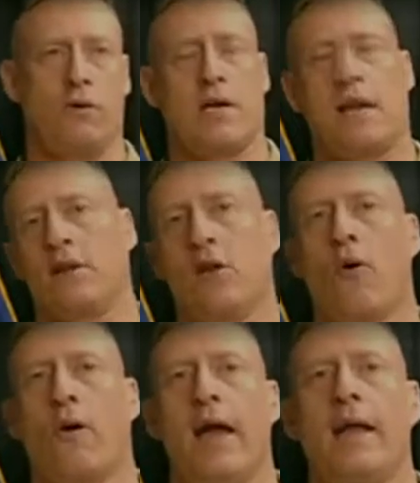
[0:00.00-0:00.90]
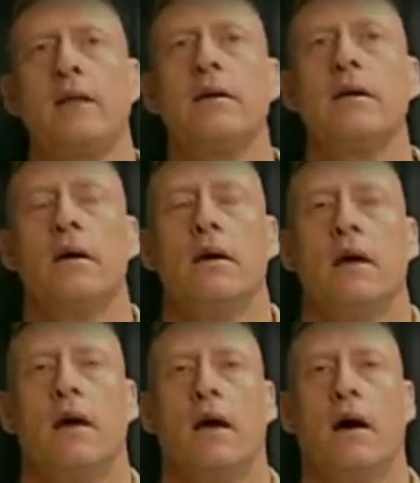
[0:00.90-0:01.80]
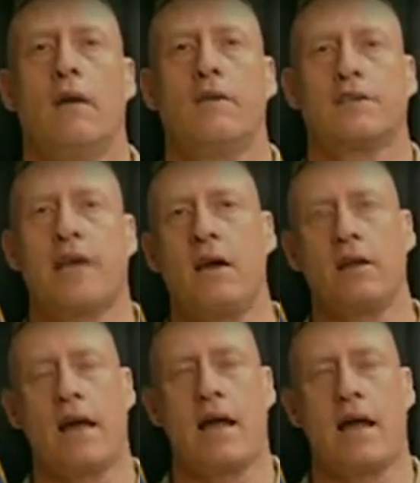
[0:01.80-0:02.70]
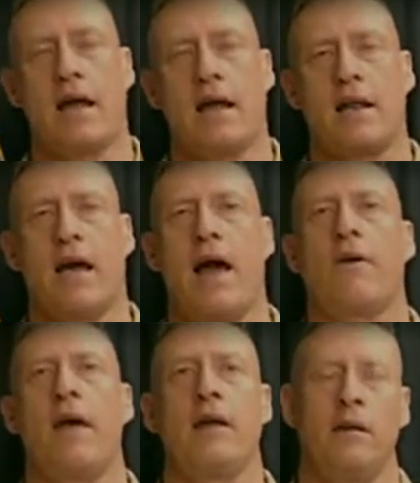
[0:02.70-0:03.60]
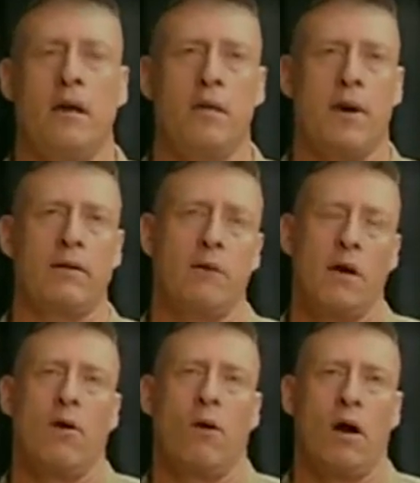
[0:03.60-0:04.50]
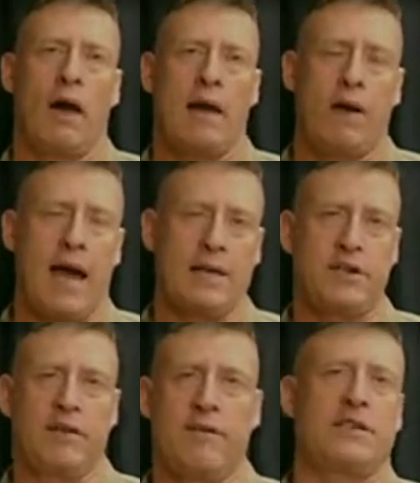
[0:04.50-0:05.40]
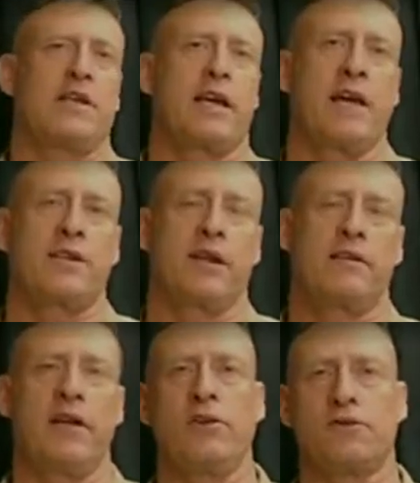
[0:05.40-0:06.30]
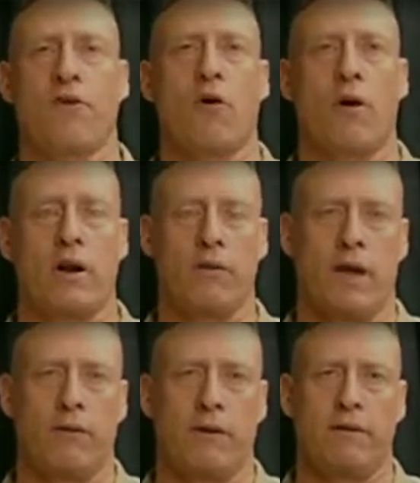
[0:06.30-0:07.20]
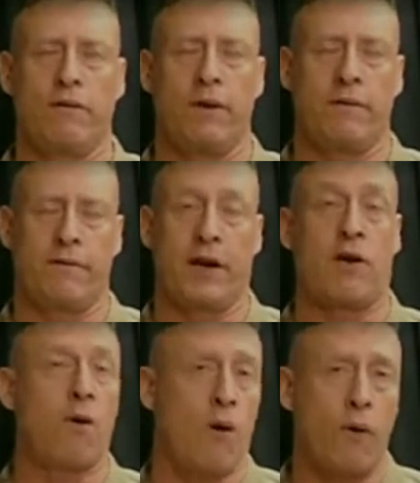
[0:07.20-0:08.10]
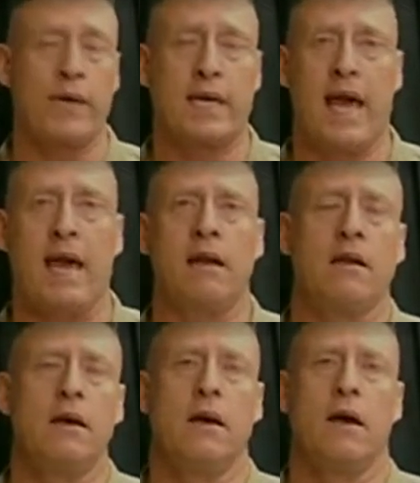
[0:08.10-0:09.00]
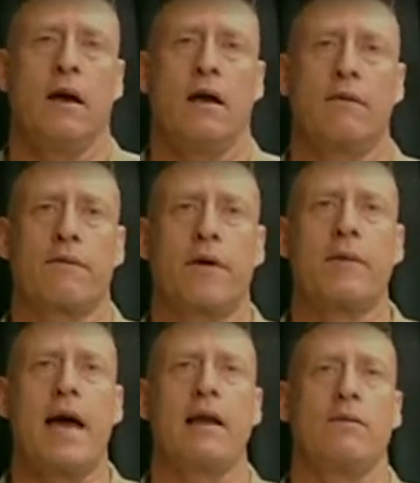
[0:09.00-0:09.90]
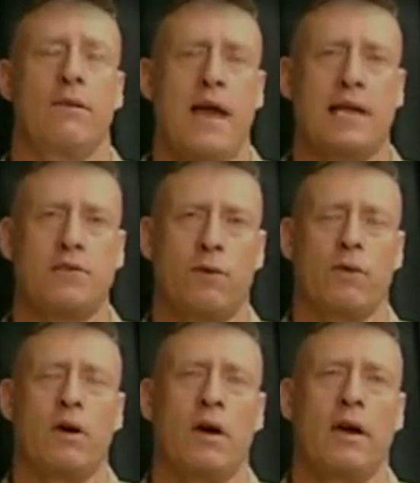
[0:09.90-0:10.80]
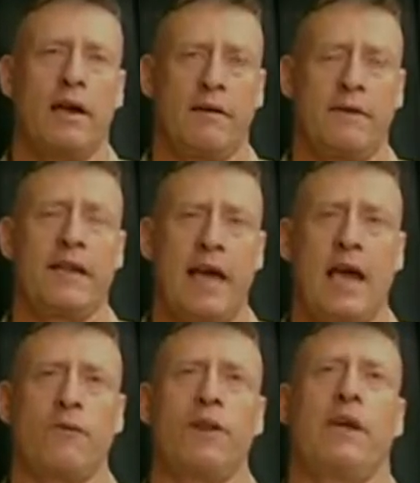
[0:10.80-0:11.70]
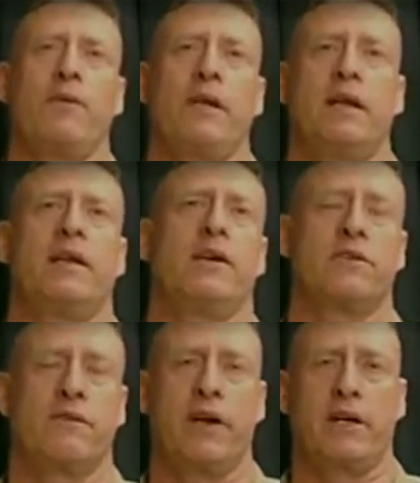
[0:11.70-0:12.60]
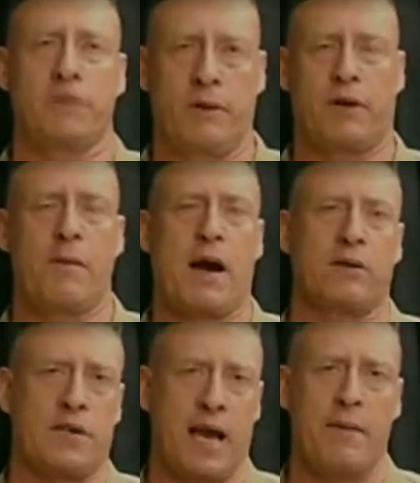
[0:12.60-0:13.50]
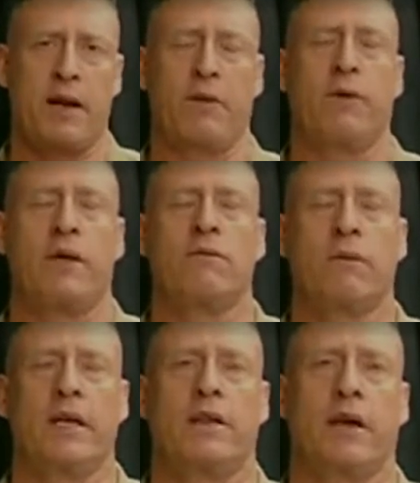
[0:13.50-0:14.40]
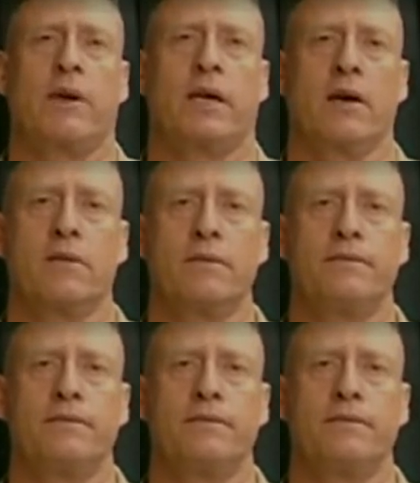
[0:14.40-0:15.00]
was on the lower end of the scale, not on the higher end, you know, but as the investigation continues forward and we figure out what we can, from that, that's when, if in the end we think we did kill civilians, we would come out and say how many we did think we killed.